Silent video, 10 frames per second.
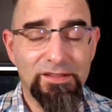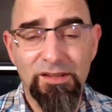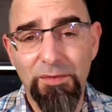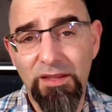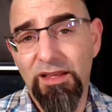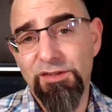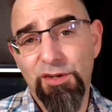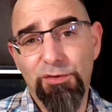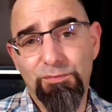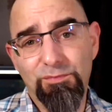something that
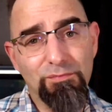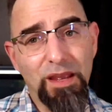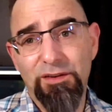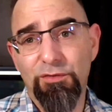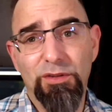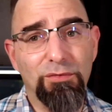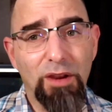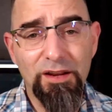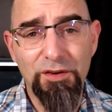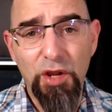you could manually
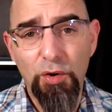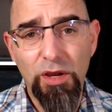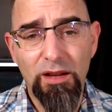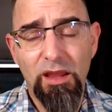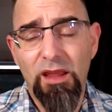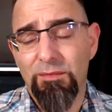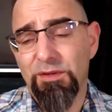write a note on.